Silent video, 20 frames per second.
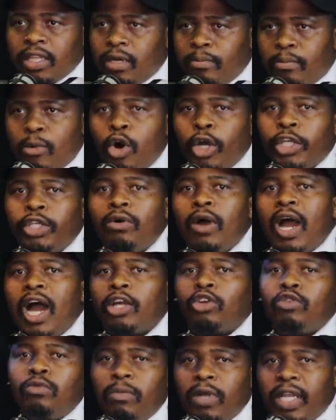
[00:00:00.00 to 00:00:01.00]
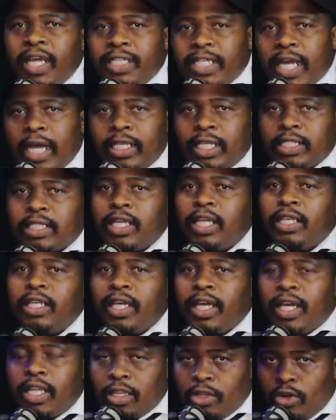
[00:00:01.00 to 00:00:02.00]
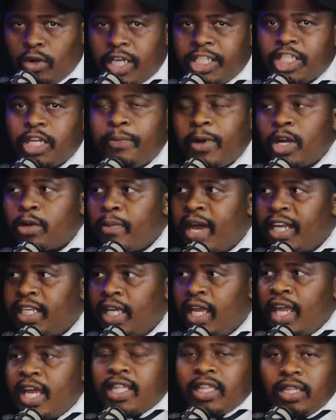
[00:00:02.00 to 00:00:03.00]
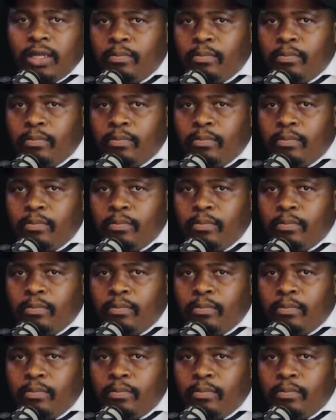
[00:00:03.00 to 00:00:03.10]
The more you accumulate understanding and knowledge about money,